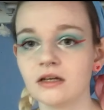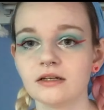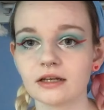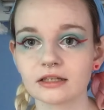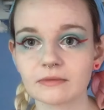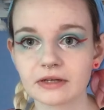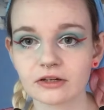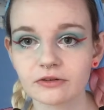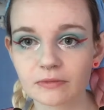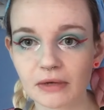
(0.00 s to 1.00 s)
Next thing I'm going
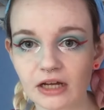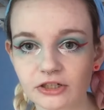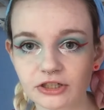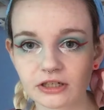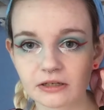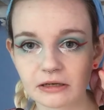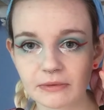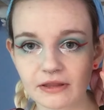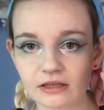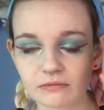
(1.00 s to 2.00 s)
to do is blush, and I'm going to
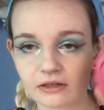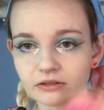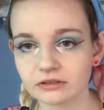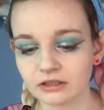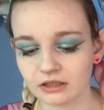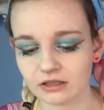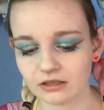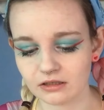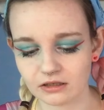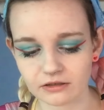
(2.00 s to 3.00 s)
put this one on.
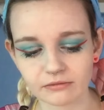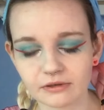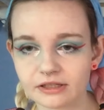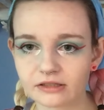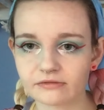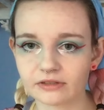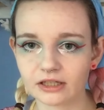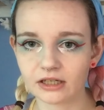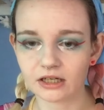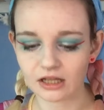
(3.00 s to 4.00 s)
I just wanted a
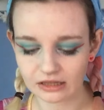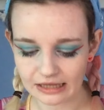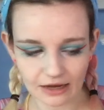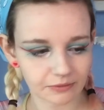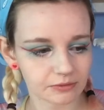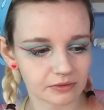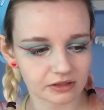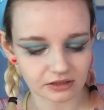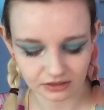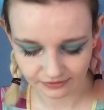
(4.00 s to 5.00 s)
really loud
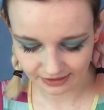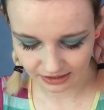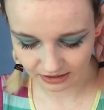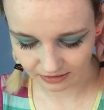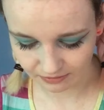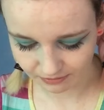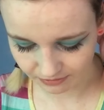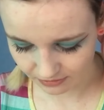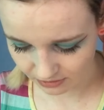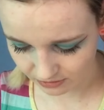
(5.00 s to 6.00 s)
one, and I think this is,
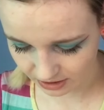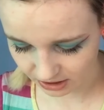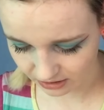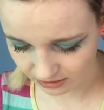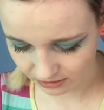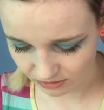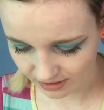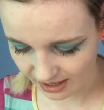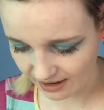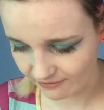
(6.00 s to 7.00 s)
oh, it's just got
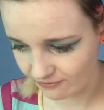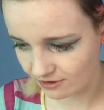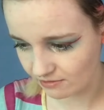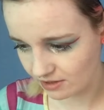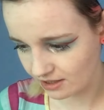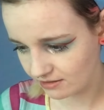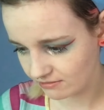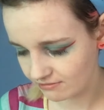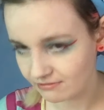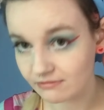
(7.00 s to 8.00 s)
everywhere.
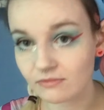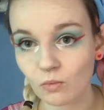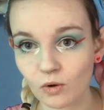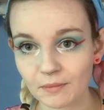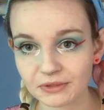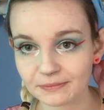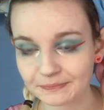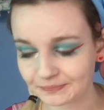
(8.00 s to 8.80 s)
Whoops.